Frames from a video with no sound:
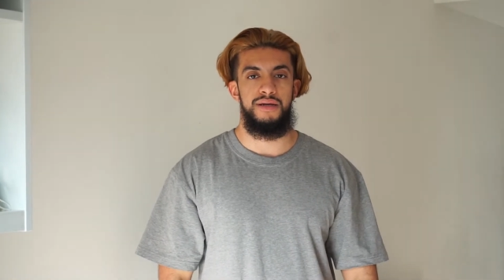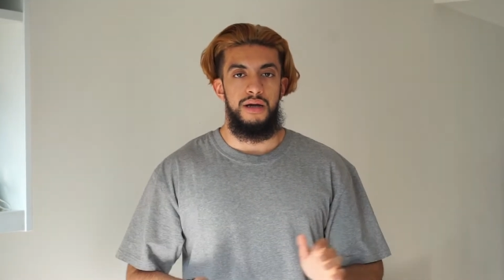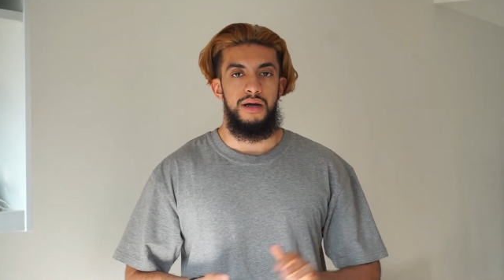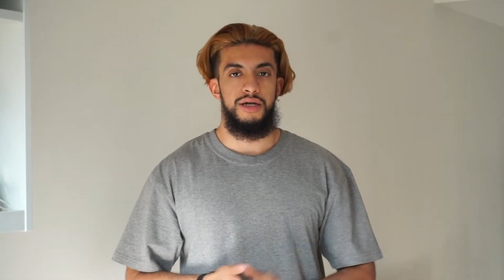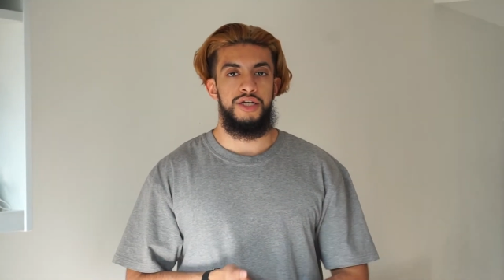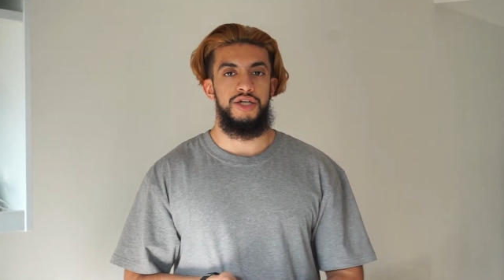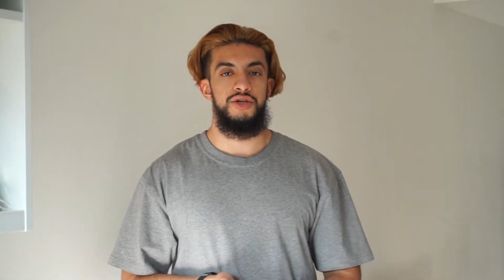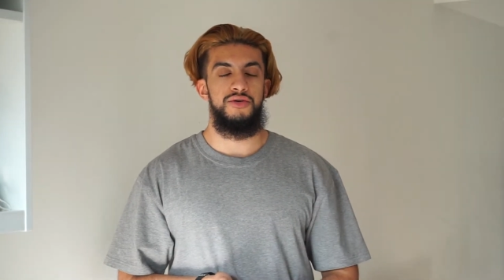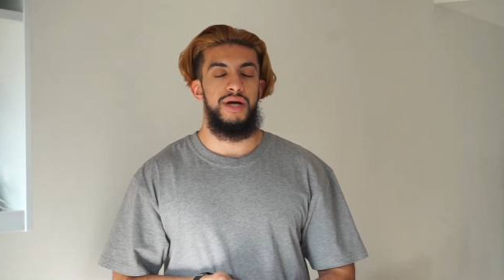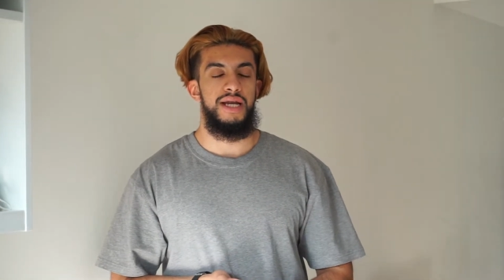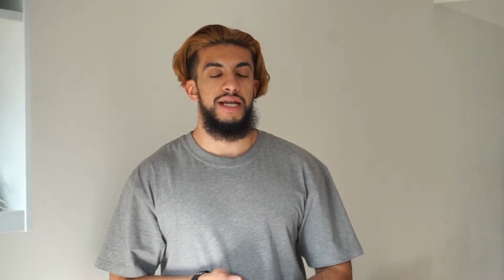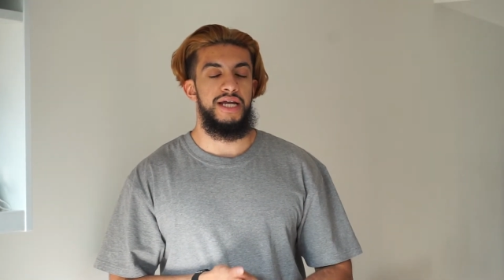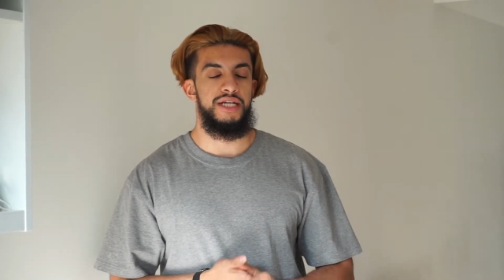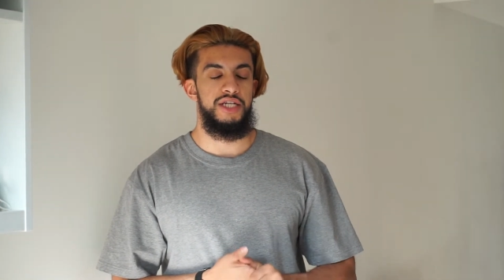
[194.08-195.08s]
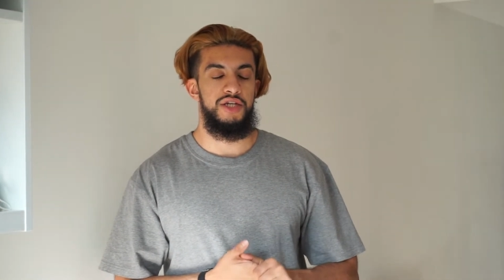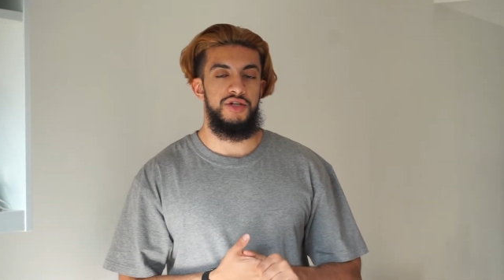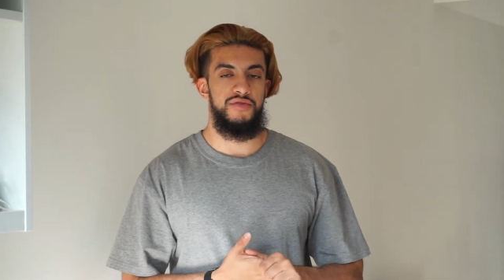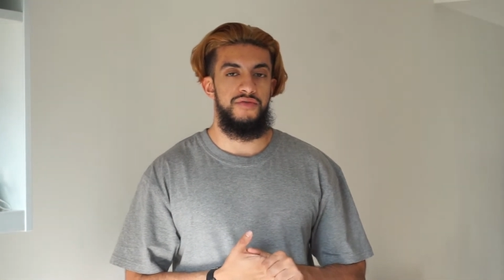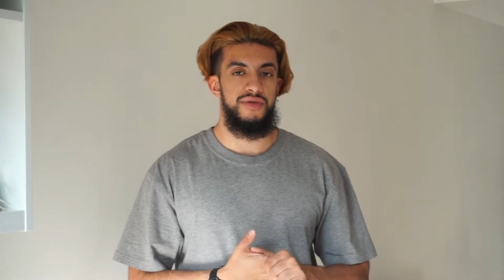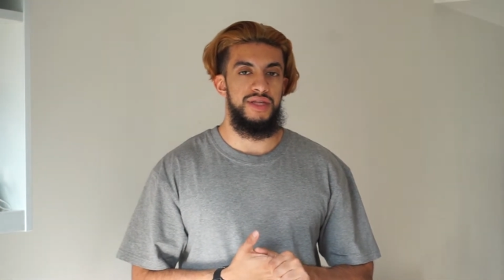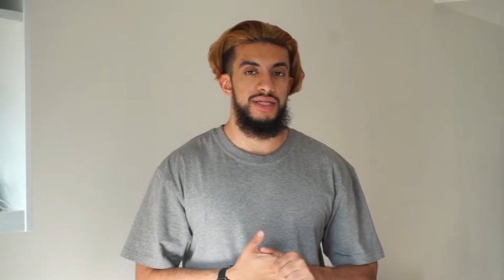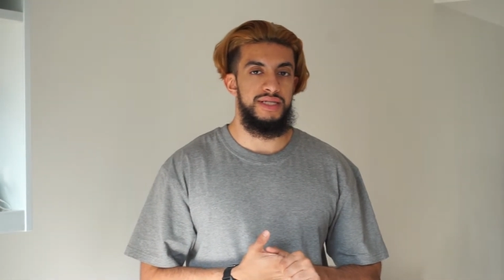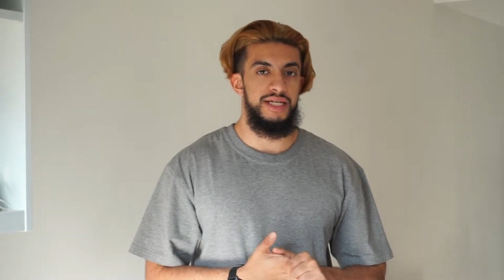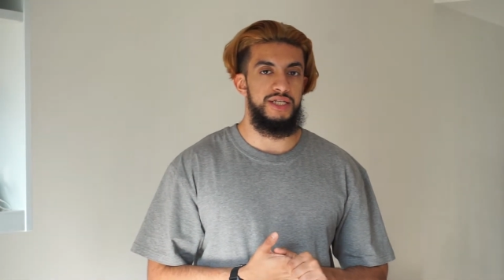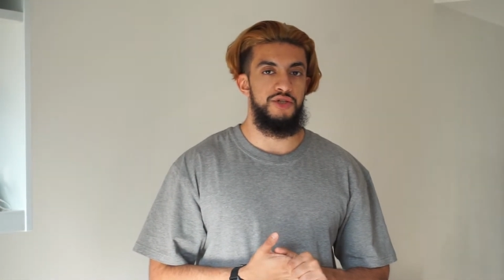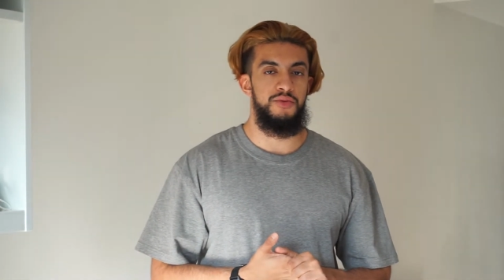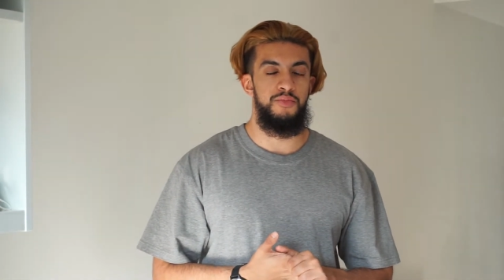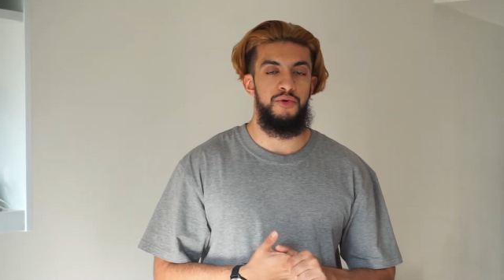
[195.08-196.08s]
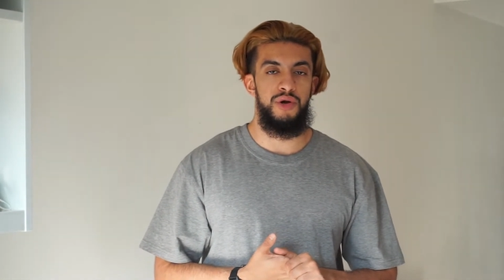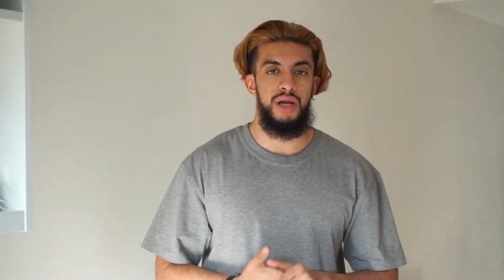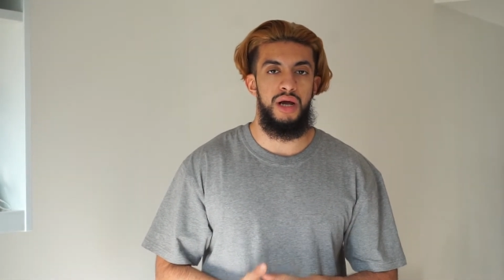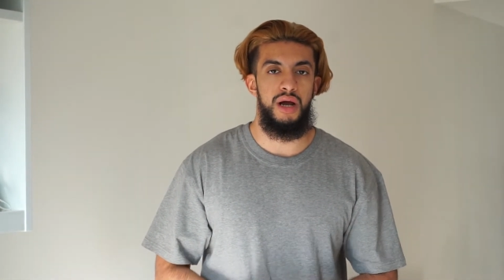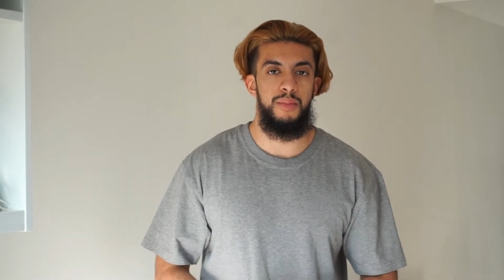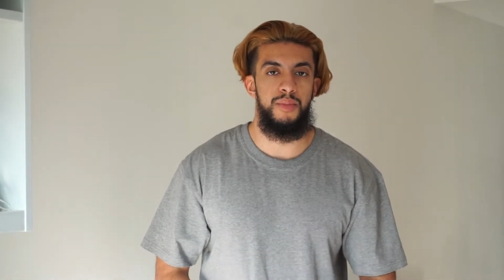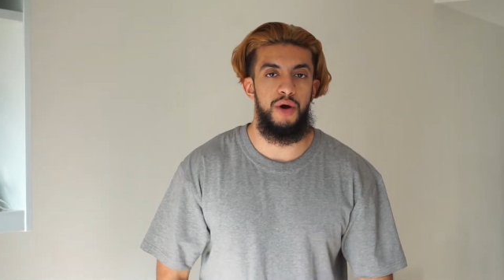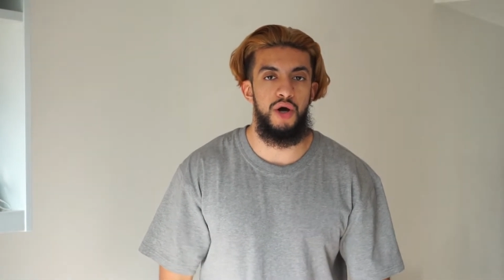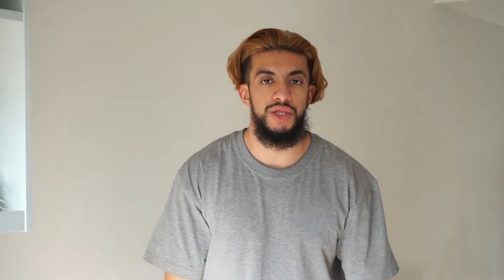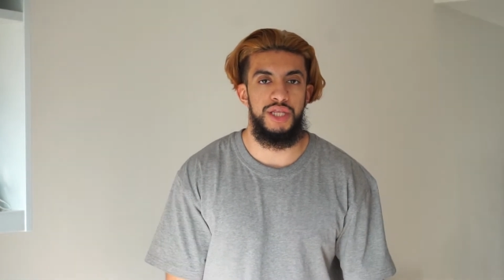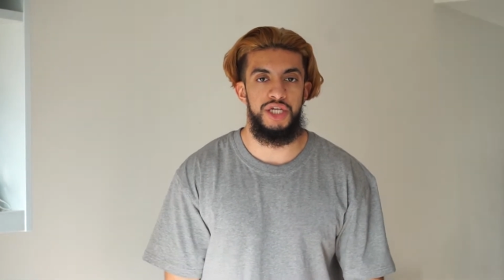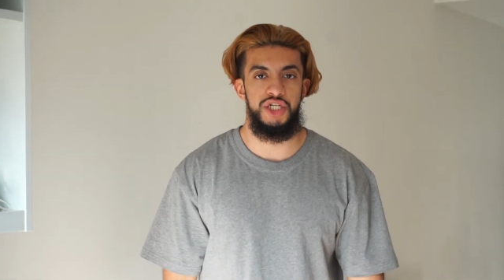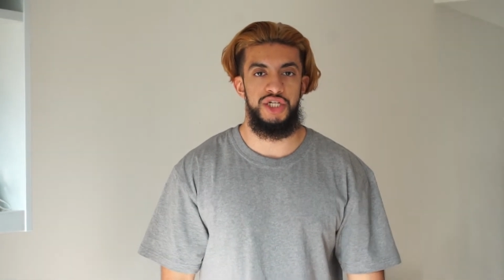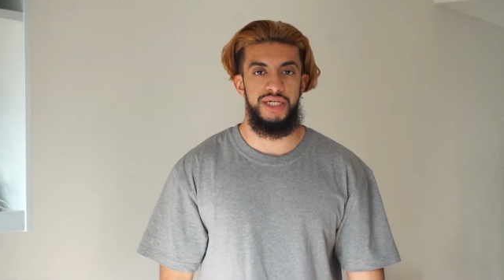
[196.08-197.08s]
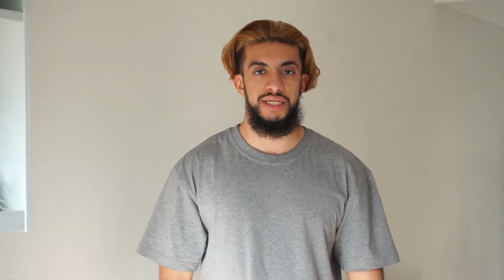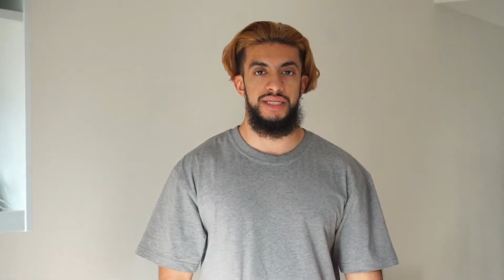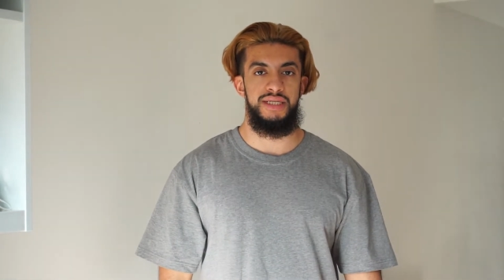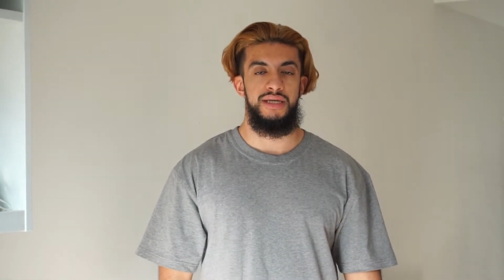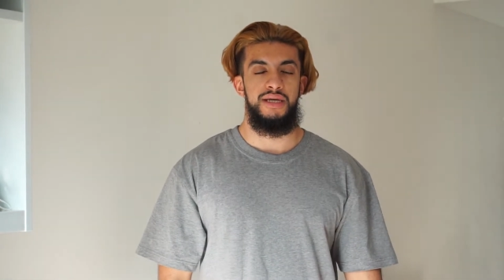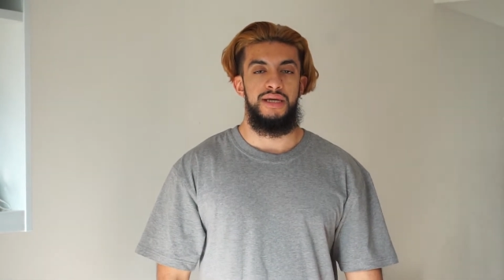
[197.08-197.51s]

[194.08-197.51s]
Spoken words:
A cue I like to use for this is to pull up on the shins.